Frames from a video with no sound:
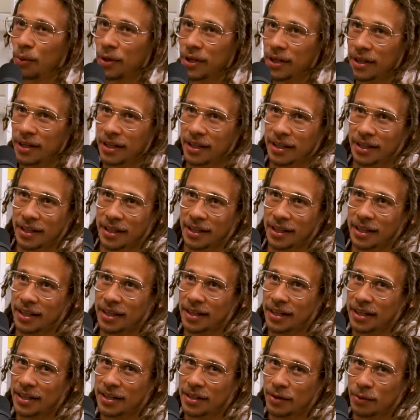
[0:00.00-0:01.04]
We
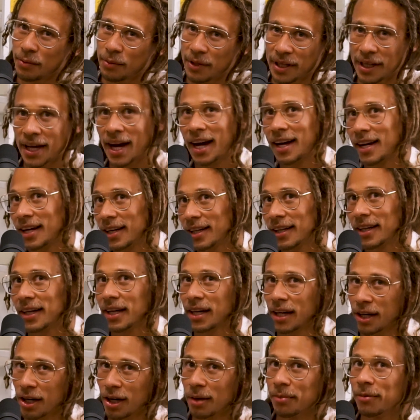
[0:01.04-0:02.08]
got
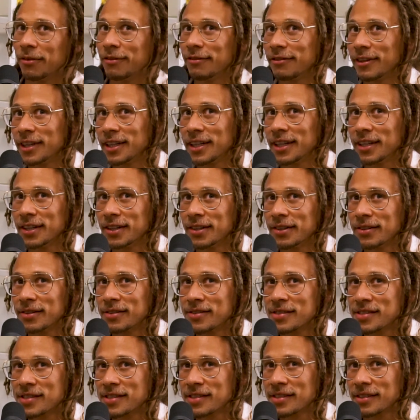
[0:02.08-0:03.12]
like a couple
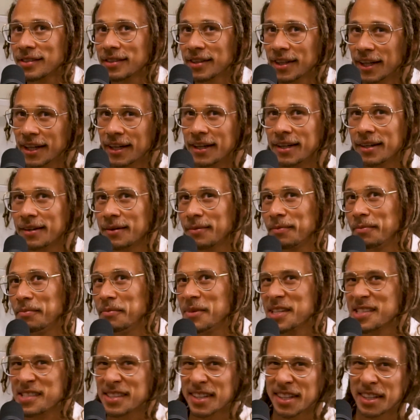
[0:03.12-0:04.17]
videos like
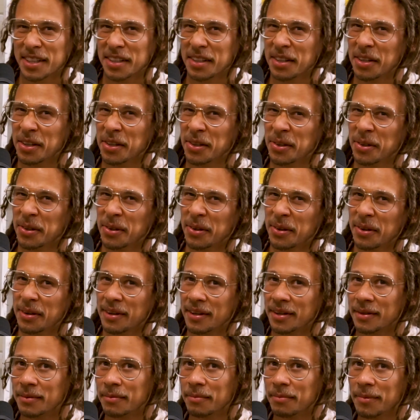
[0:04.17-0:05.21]
Misled Youth
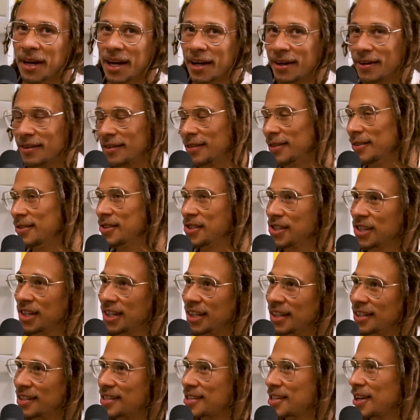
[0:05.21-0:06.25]
and Baker
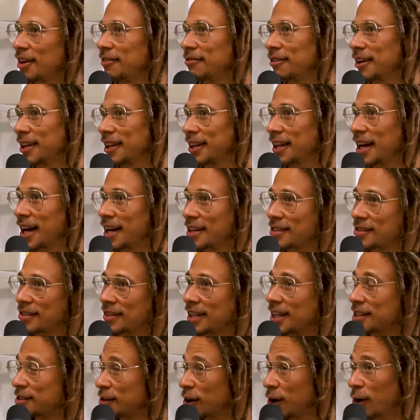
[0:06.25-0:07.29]
2G and stuff like that. So
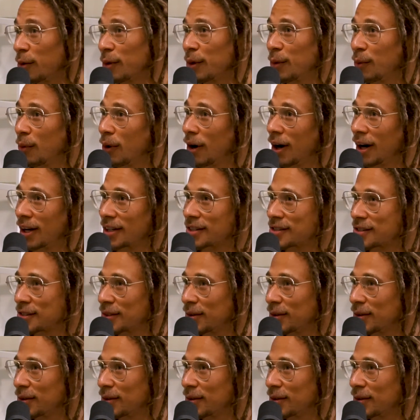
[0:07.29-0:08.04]
that's all we watched.